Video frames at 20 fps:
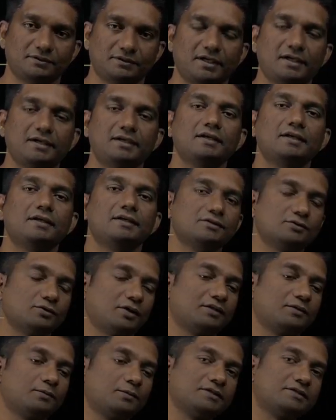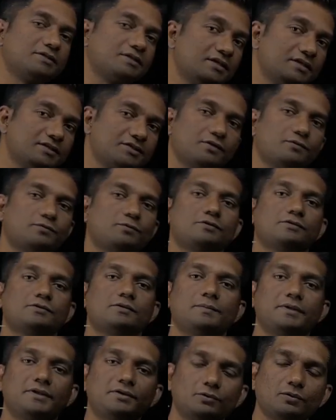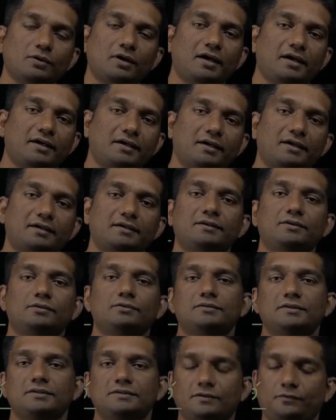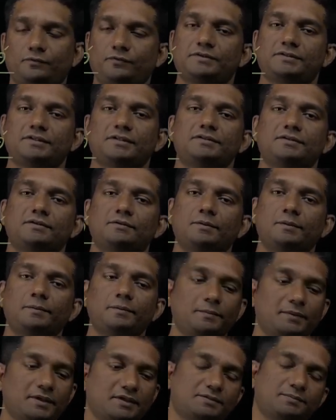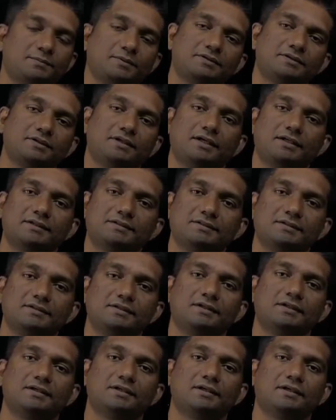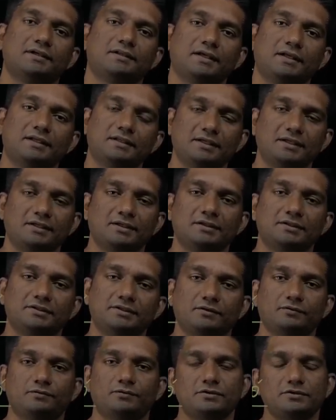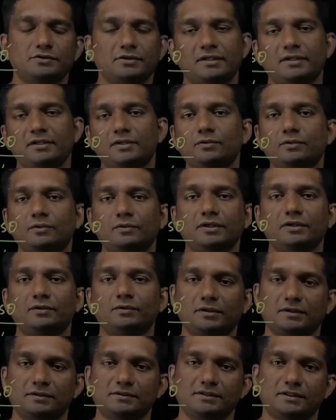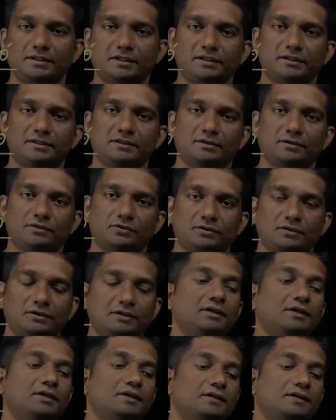right? So otherwise inertia force will be too high, and the surface tension will be much less than the inertia force, and you don't need to consider it at all.